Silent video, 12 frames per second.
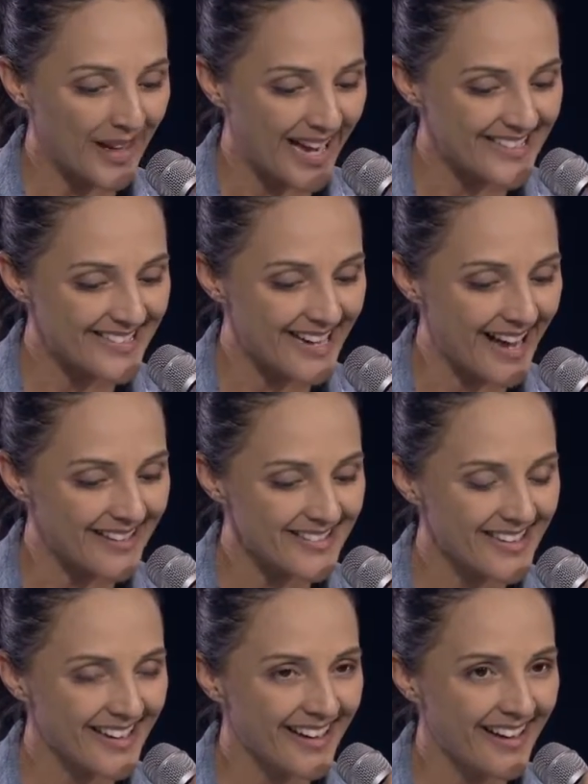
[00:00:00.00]

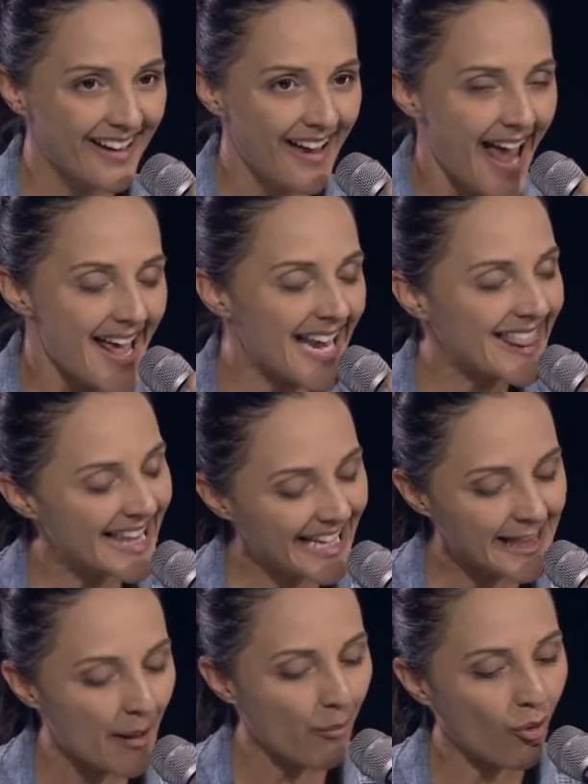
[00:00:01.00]
And I
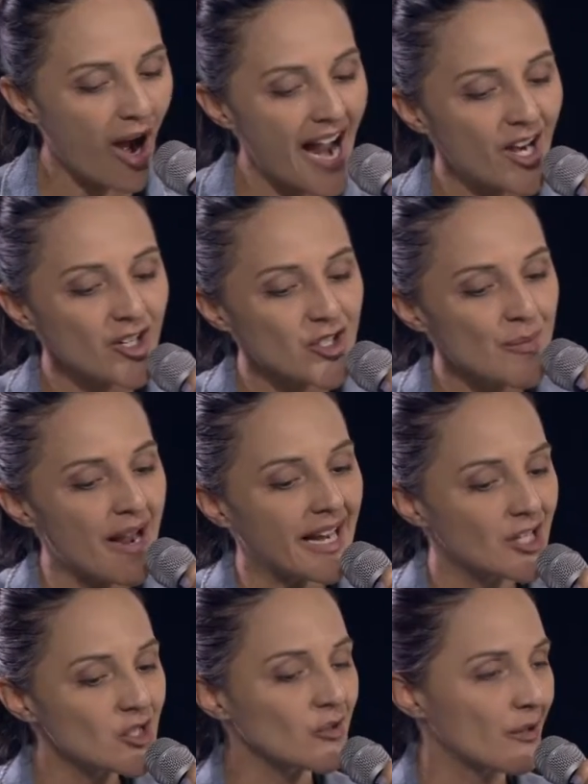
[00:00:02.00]
think that prior to my
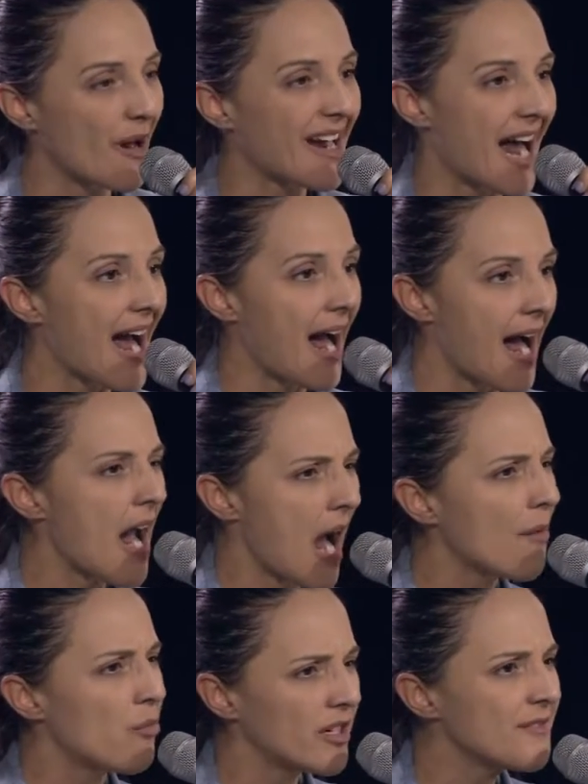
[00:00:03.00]
injury, right,
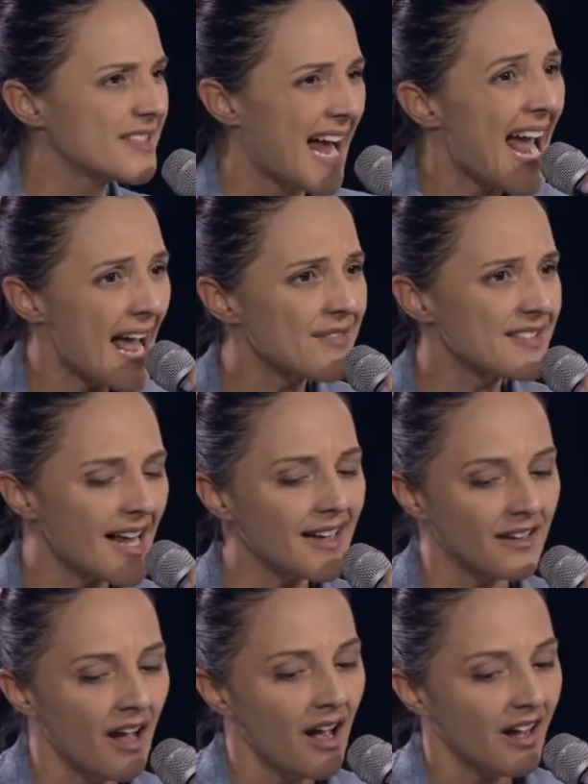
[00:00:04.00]
I have
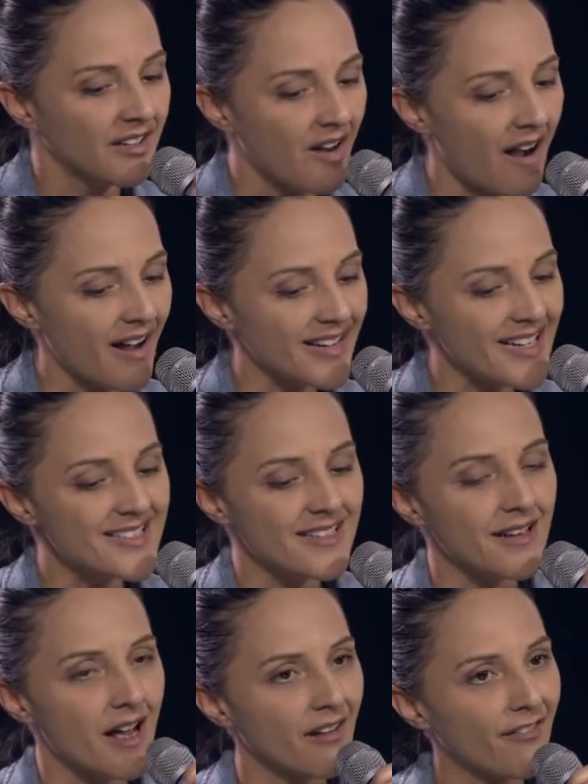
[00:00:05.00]
said, God is
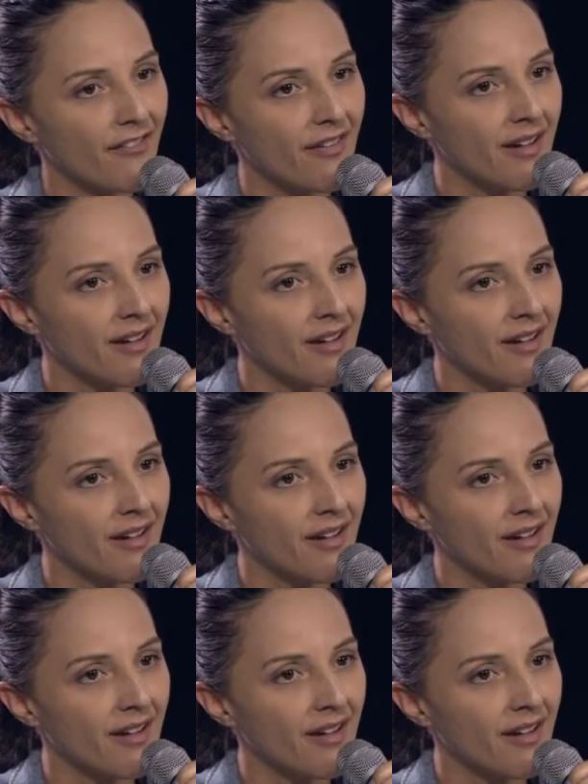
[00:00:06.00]
enough.